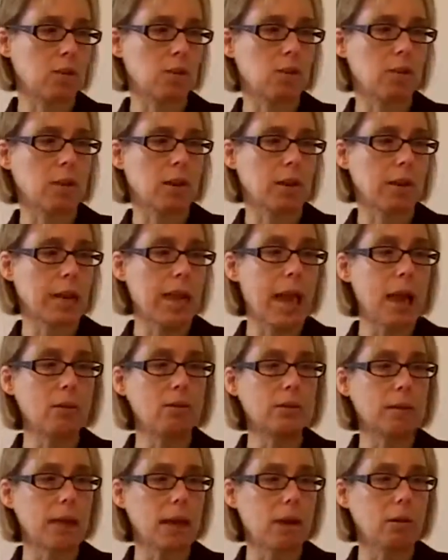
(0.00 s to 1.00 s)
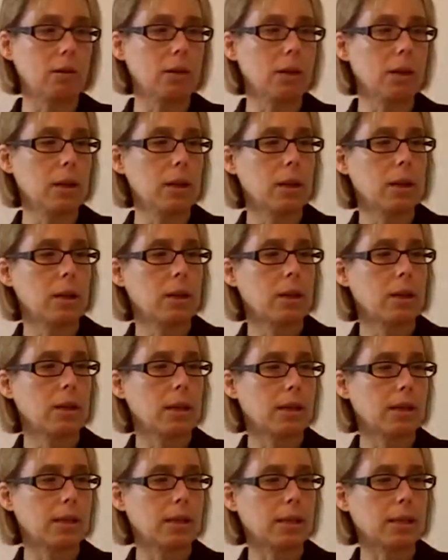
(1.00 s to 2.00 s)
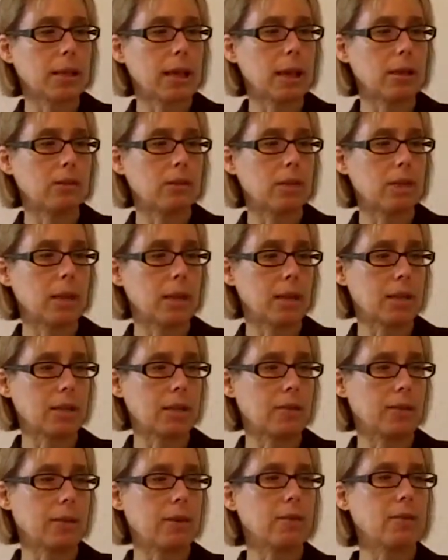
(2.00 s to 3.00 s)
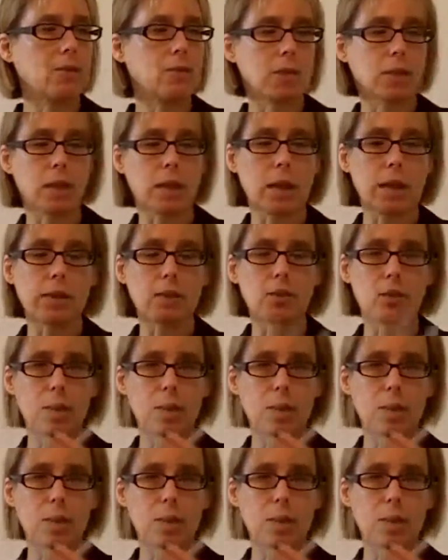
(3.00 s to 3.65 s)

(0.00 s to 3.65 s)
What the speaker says: So they're going to count out, nice little counting activity for those little guys.